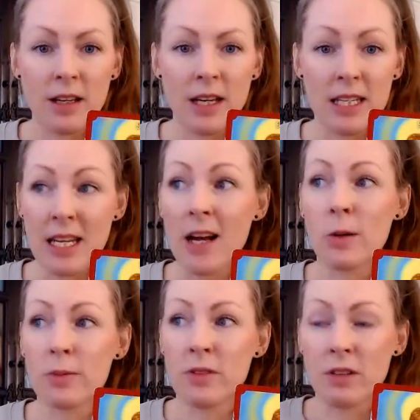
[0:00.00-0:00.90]
and it
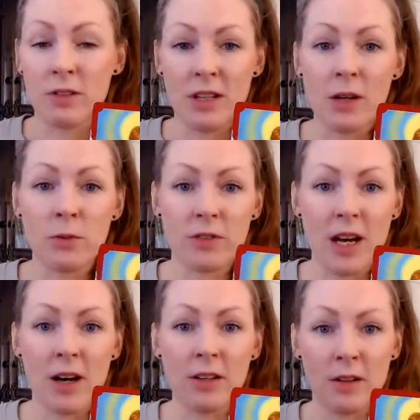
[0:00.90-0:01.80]
helps that the sun was
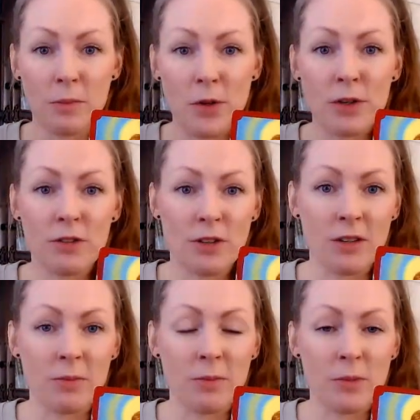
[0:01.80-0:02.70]
out and birds
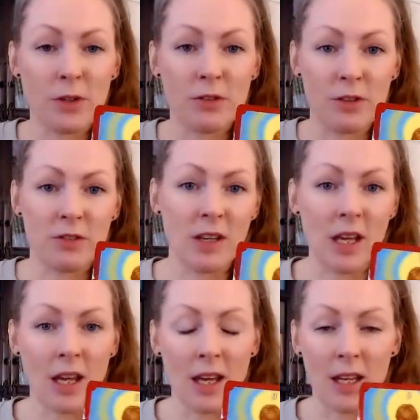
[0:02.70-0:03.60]
are
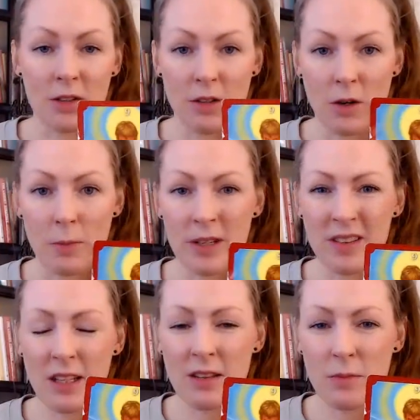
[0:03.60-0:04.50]
singing, and you know, but
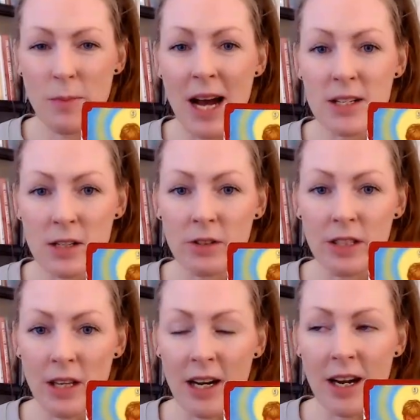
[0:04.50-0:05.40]
it's magical
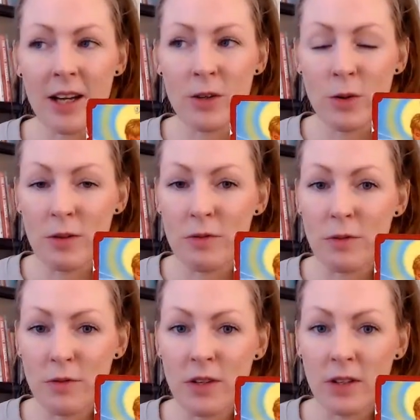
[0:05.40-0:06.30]
in the air. I don't know if you
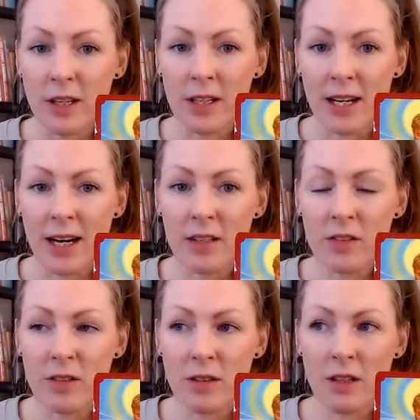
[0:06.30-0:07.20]
feel it,
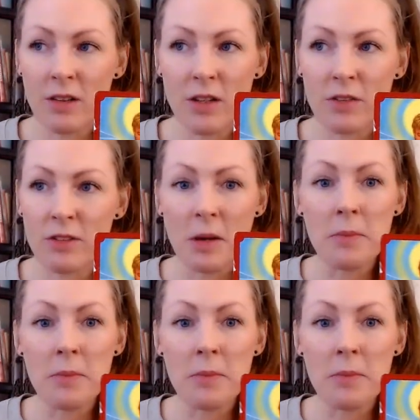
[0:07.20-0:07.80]
guys. There's